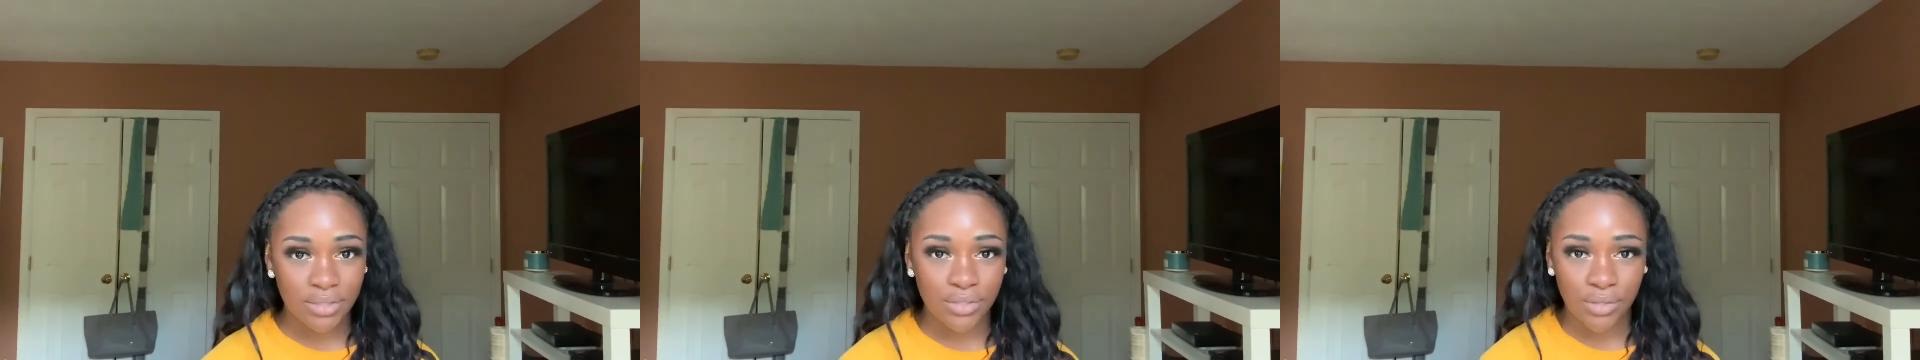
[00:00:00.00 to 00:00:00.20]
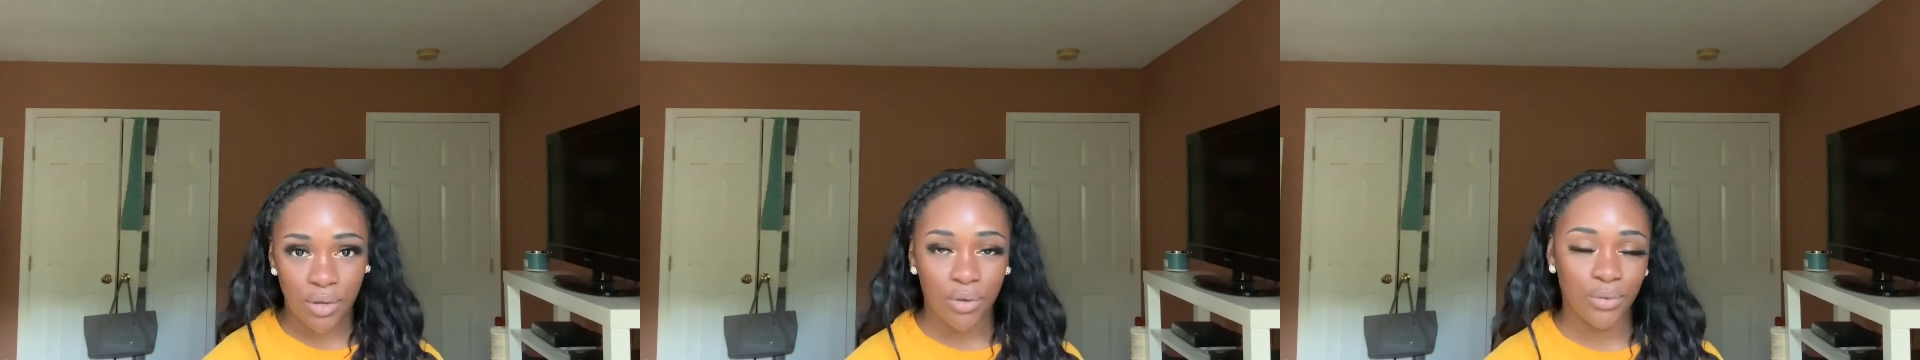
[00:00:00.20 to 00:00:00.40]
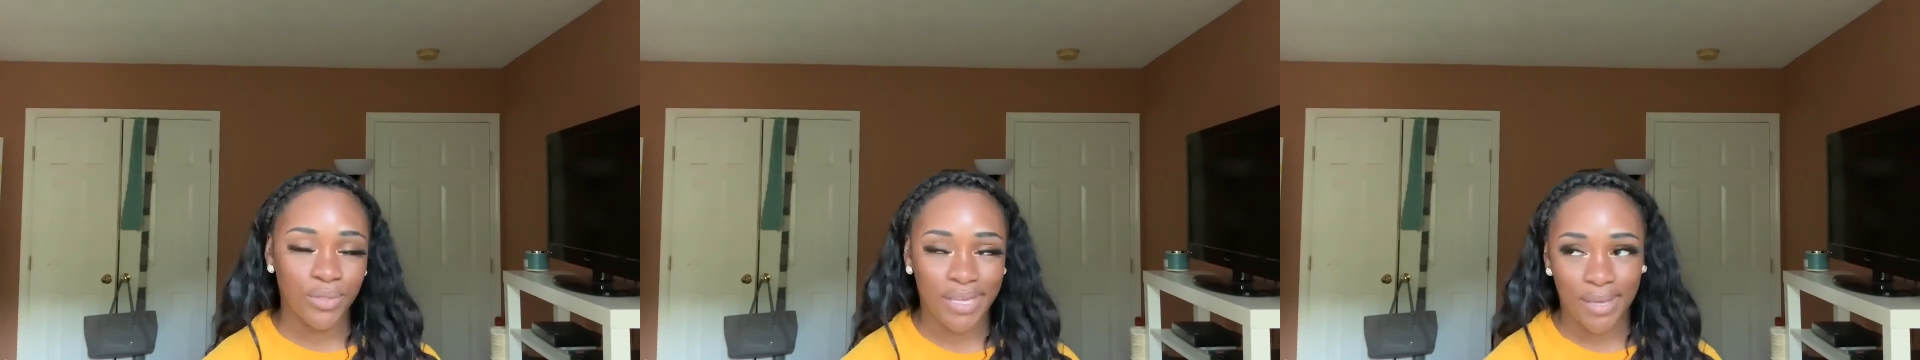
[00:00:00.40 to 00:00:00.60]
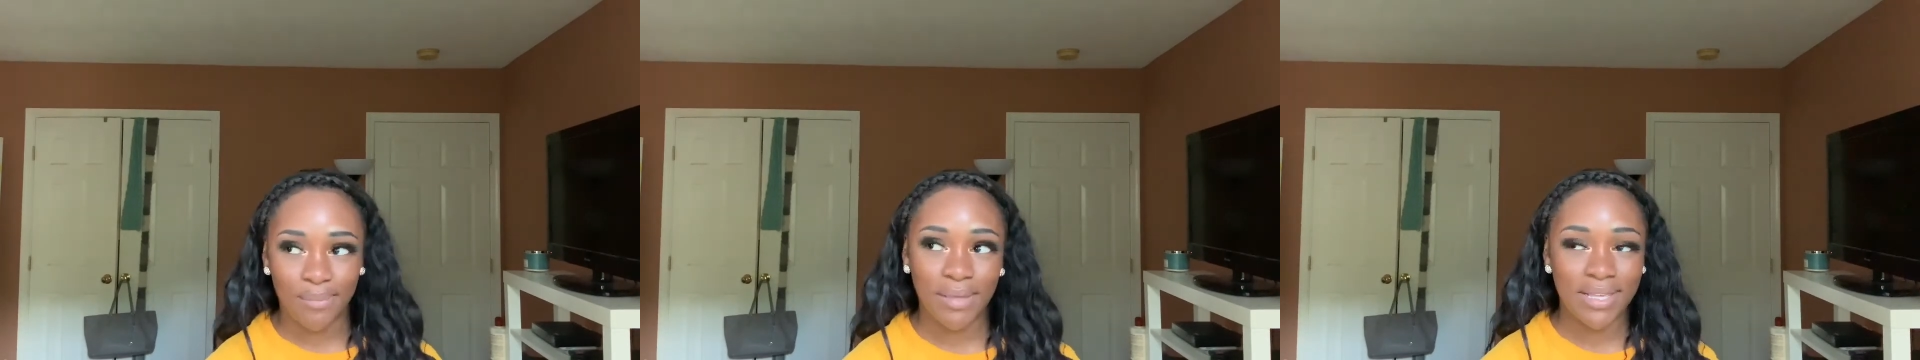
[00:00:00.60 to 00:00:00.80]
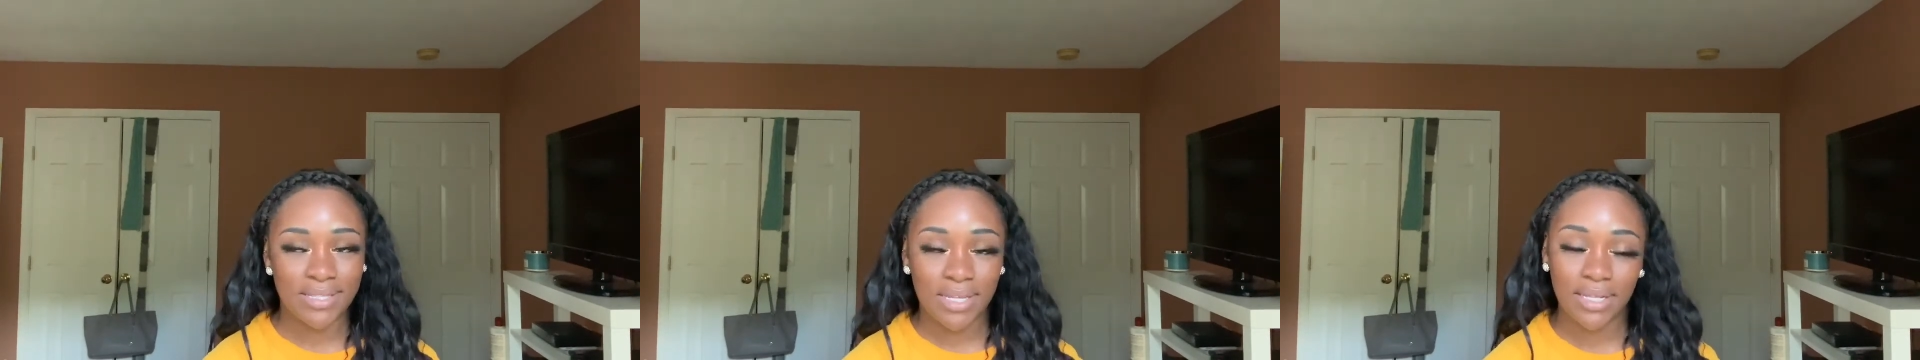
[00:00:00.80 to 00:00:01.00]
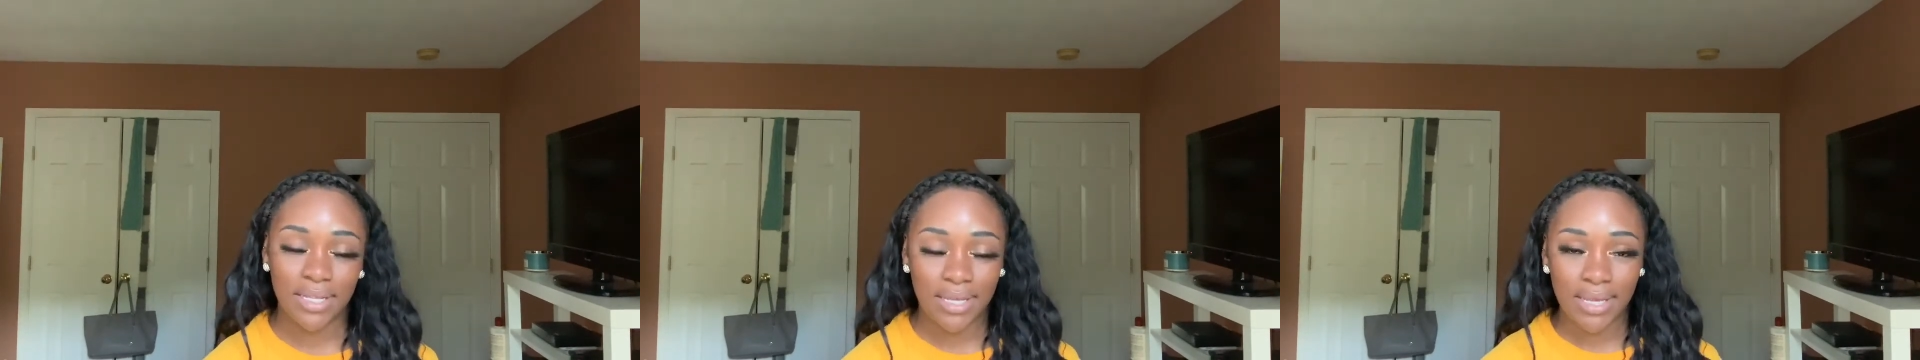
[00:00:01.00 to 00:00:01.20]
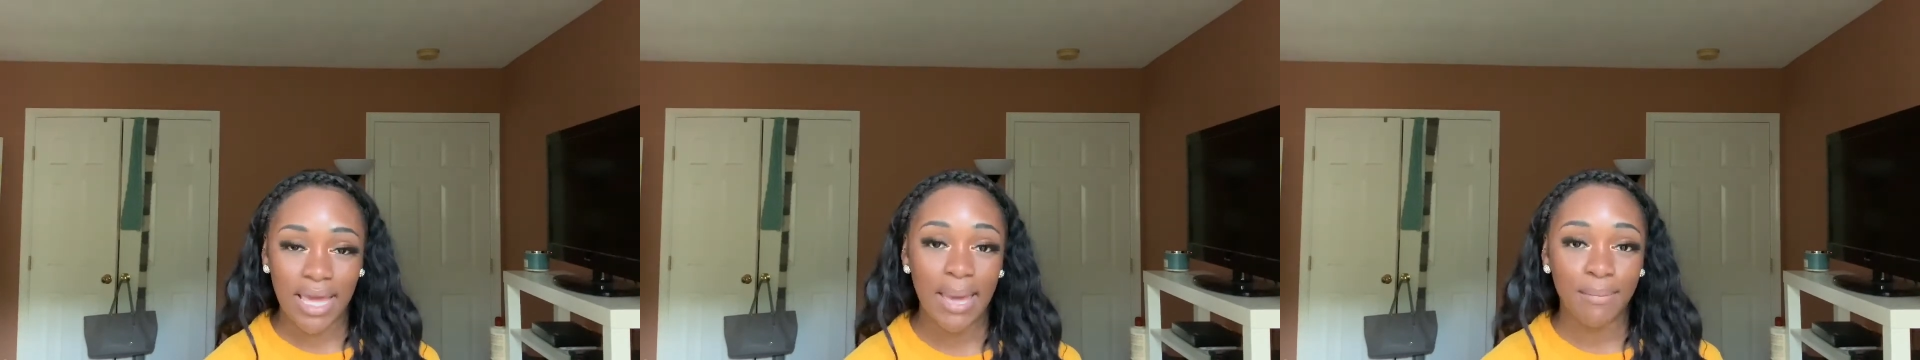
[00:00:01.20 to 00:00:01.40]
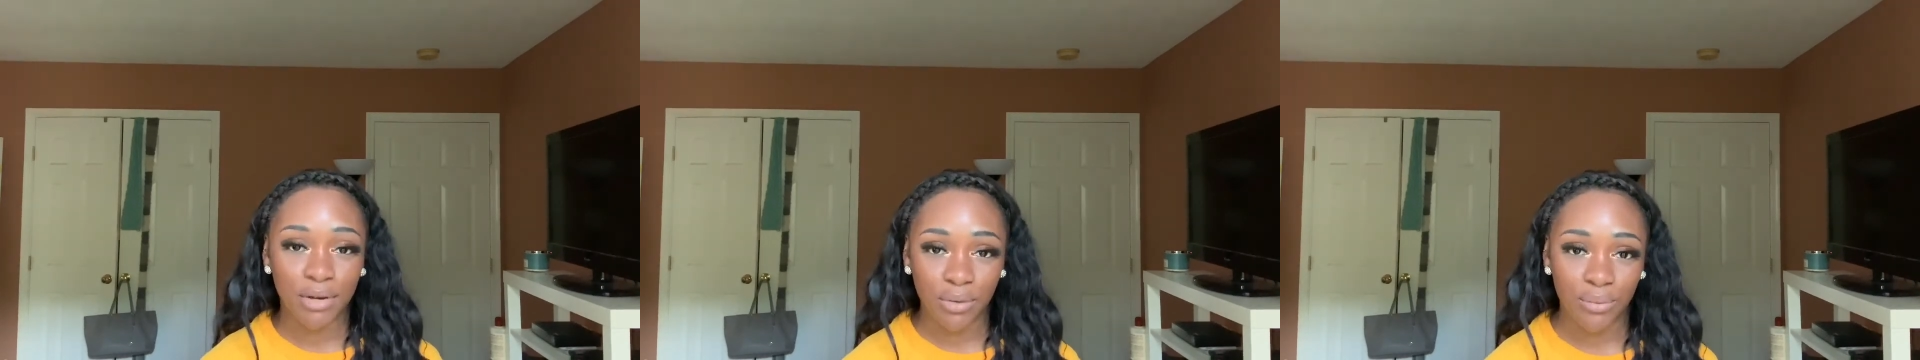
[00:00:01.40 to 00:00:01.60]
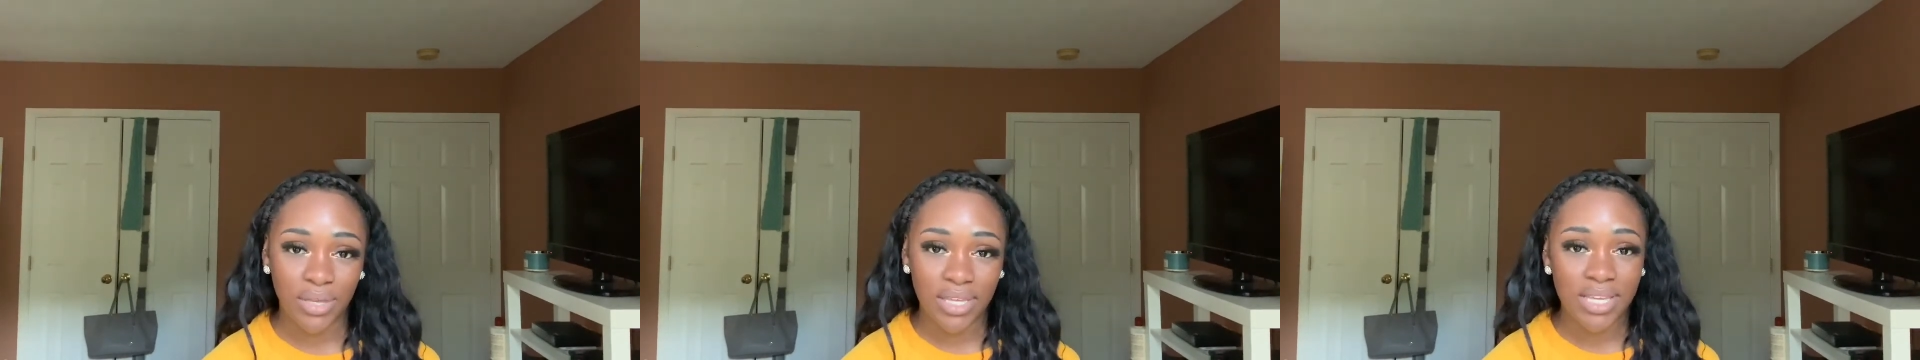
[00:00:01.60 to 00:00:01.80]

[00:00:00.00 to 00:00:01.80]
So yeah, basically it came in a week